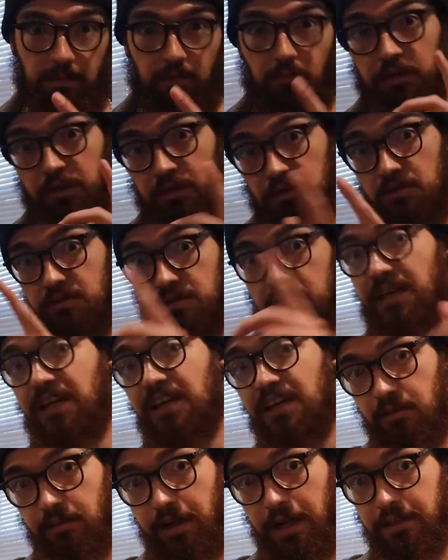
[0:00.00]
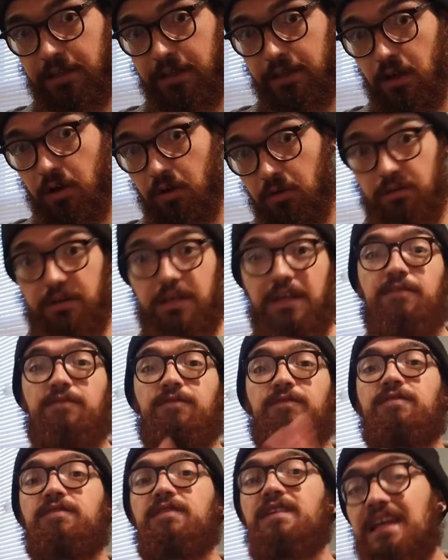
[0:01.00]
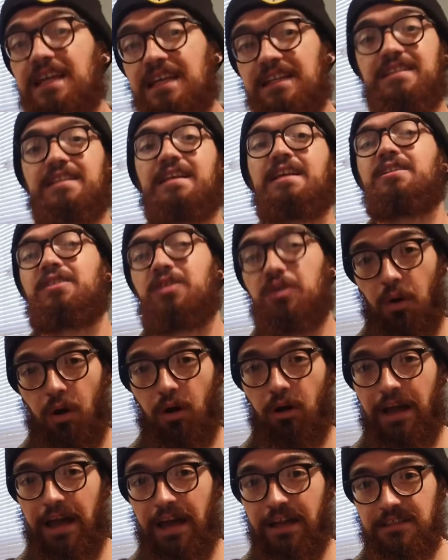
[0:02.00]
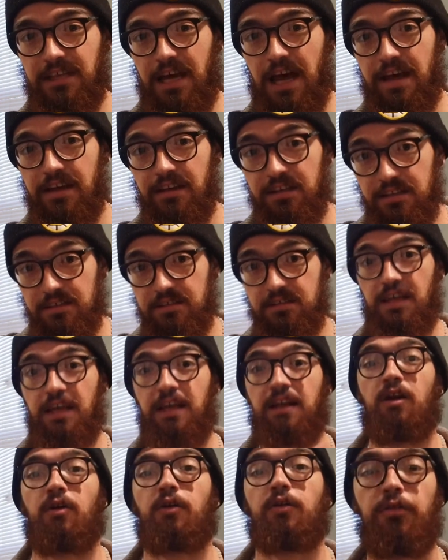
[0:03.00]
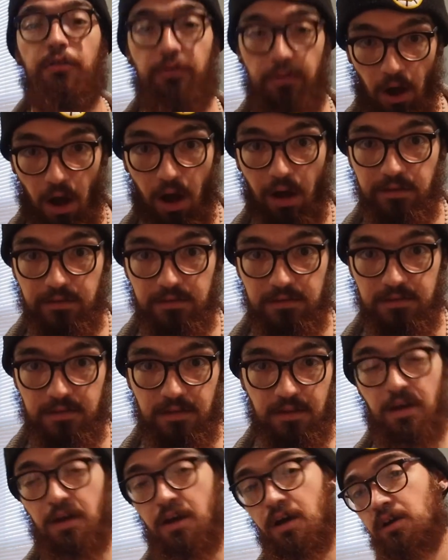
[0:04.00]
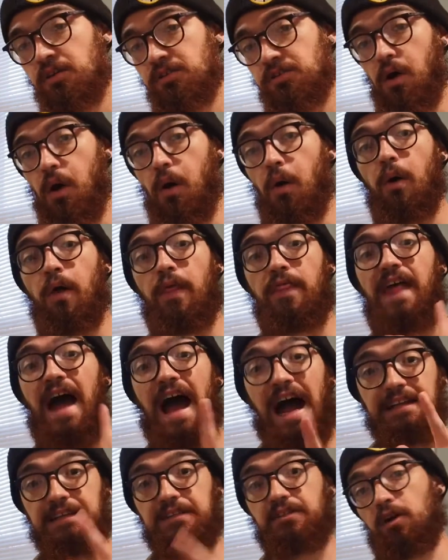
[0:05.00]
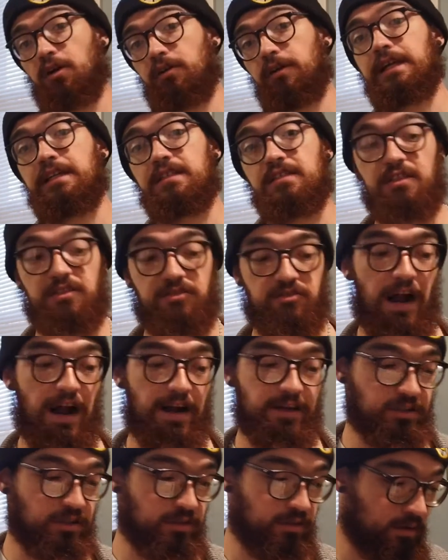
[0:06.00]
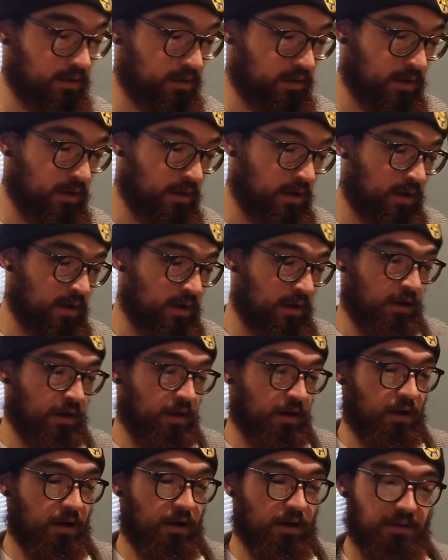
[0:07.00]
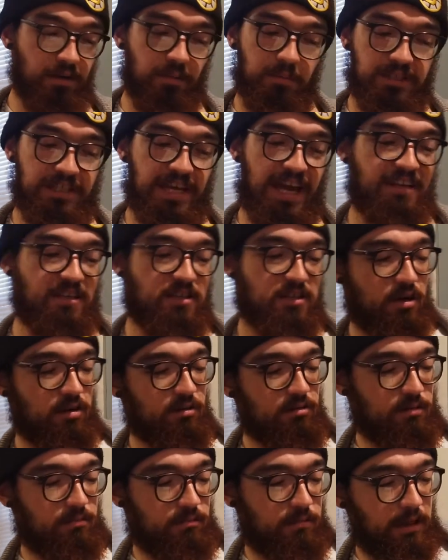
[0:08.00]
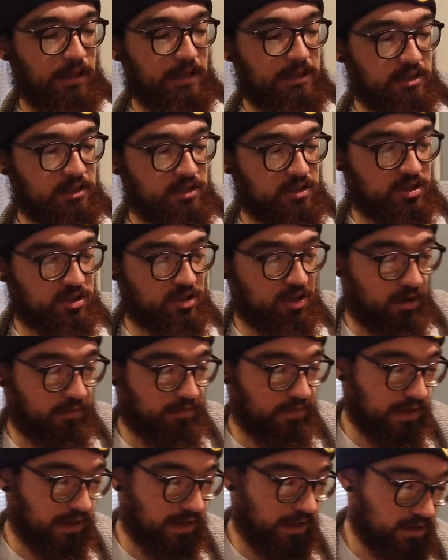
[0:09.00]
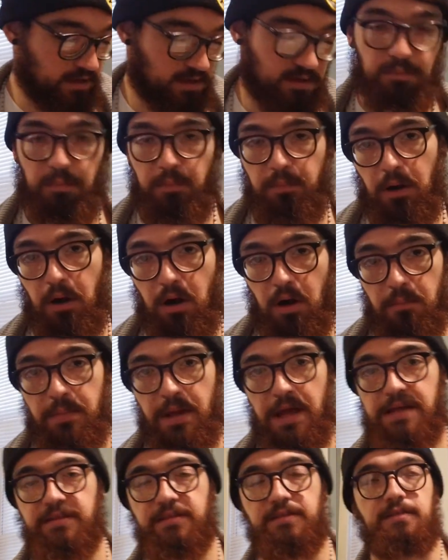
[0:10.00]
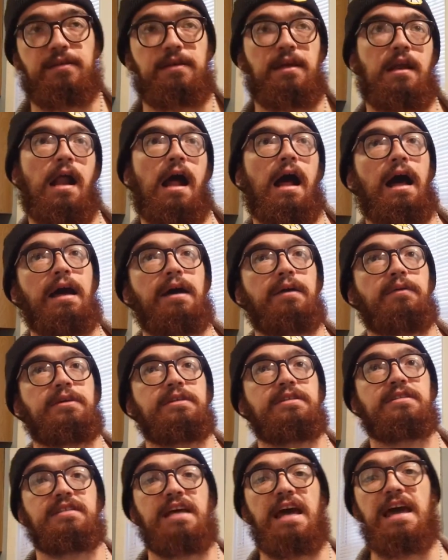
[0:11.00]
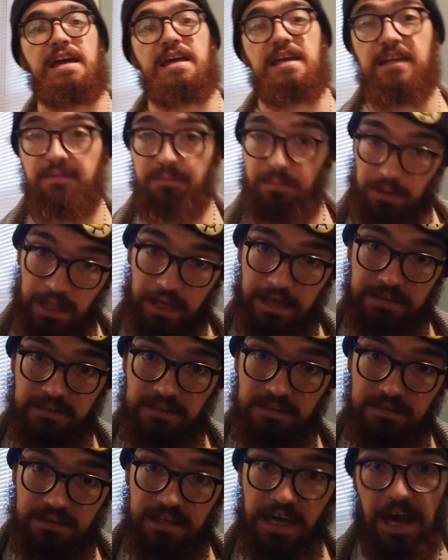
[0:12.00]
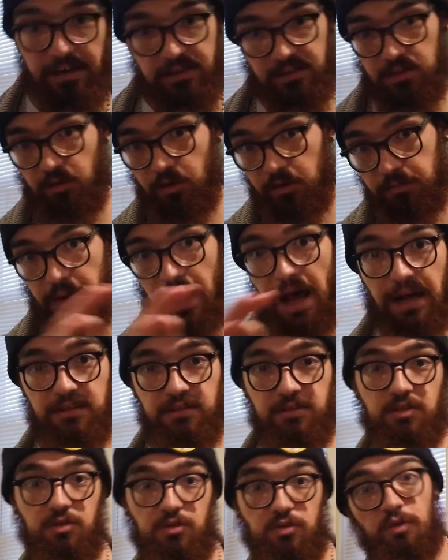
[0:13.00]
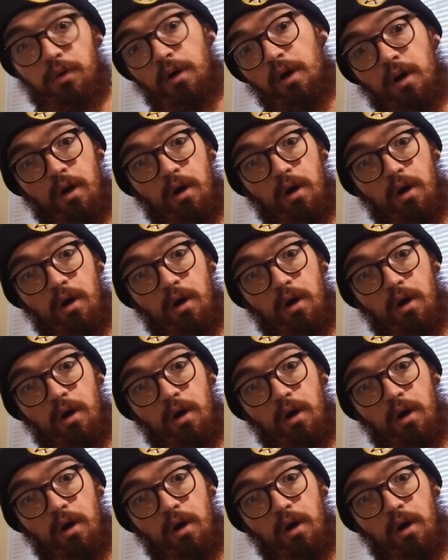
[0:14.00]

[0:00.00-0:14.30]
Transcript: when you use it incorrectly, though, it feeds into our anxieties and our thoughts. So that is our greatest distraction. Number 10, is current religion serving its purpose? And I would say in places, yes. Going back to,